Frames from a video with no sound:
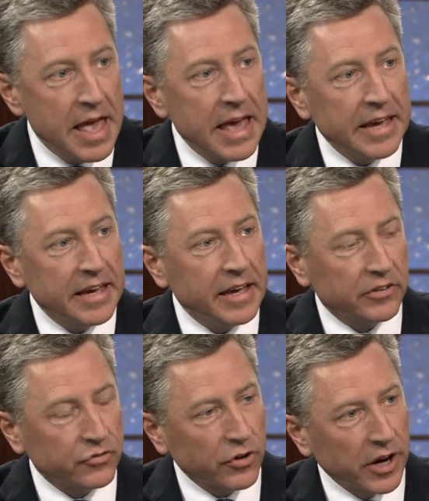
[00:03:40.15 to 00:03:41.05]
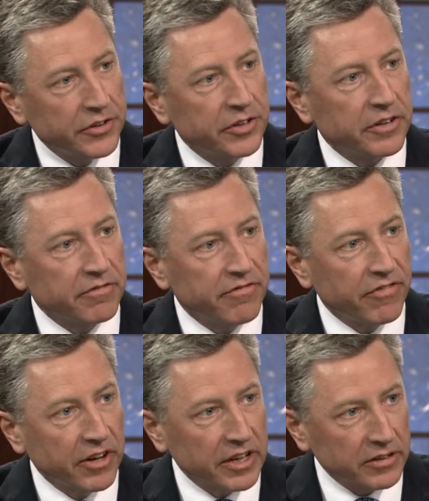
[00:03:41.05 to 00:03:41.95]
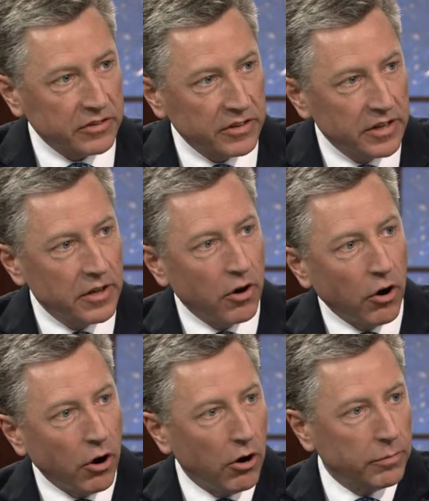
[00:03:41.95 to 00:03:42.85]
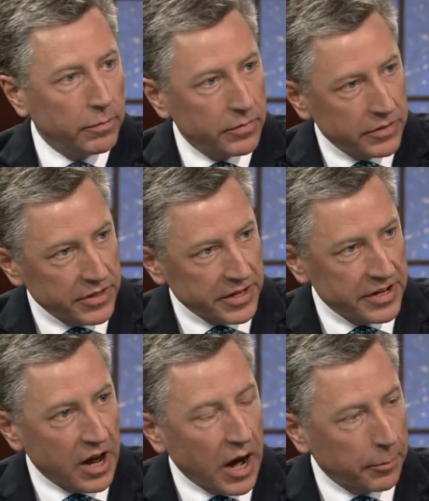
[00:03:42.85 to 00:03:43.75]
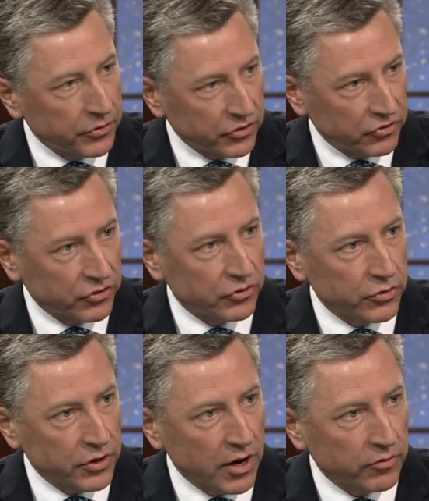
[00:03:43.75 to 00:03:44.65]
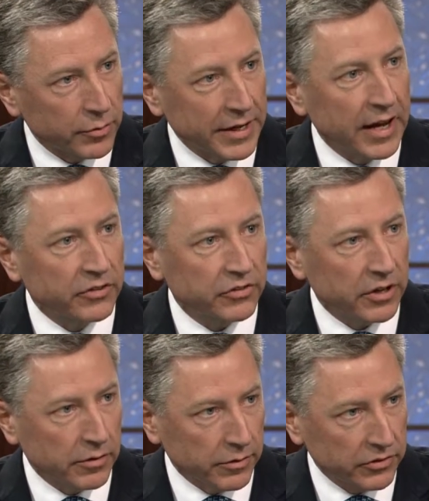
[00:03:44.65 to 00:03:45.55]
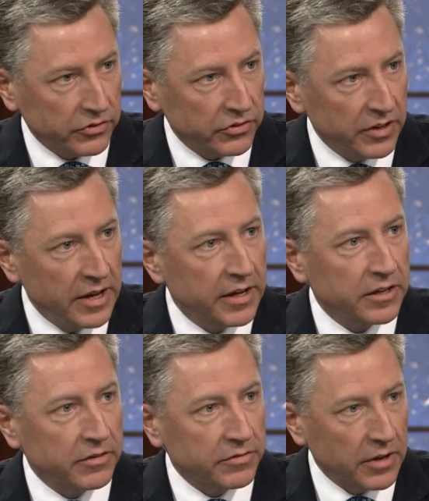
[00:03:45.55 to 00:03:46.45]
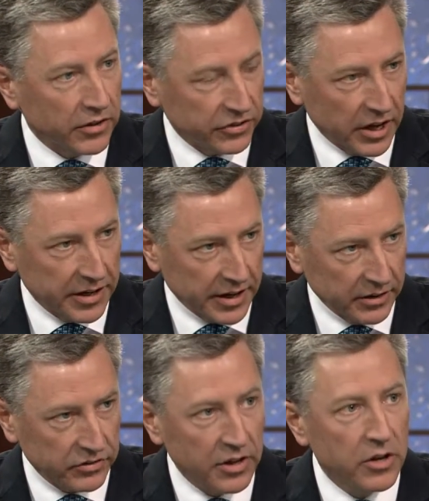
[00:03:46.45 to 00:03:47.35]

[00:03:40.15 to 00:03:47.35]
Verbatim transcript: He has tried to conflate all the opposition to the government as terrorists. Assad has. Assad has.